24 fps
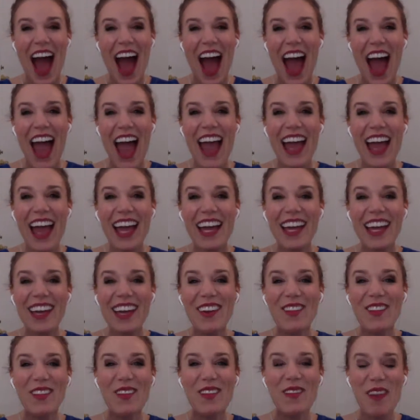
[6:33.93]

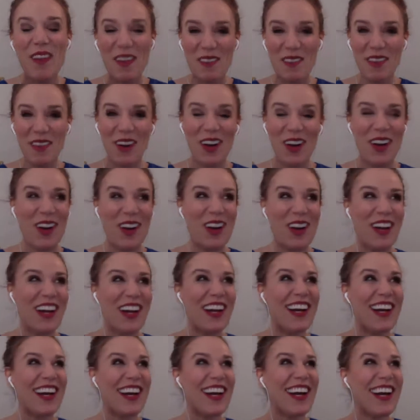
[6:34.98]
I
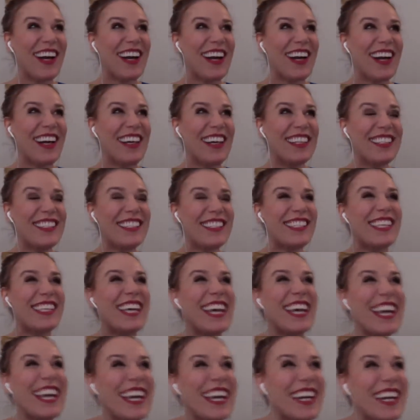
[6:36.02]
remember
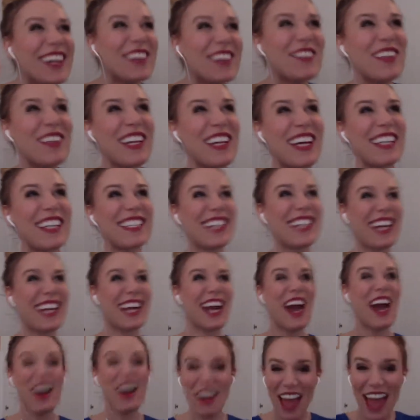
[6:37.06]
seeing Good Will
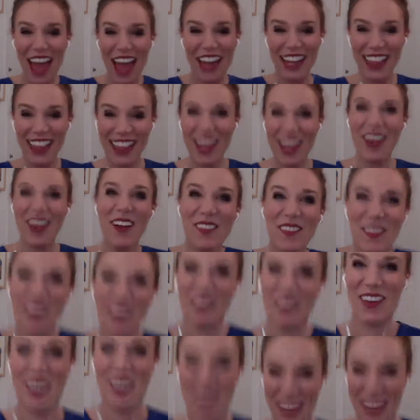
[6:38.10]
Hunting, again, a therapy
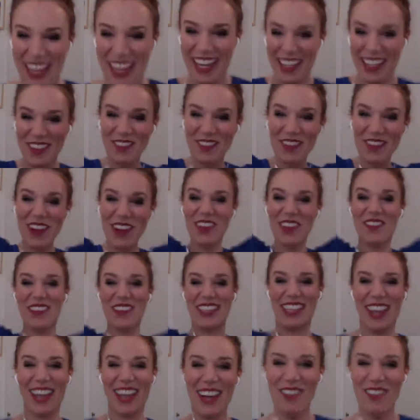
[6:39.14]
movie,
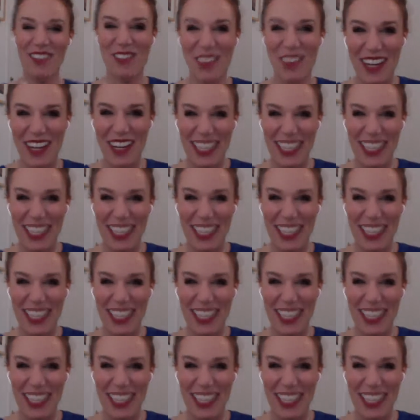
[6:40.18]
perfectly on point.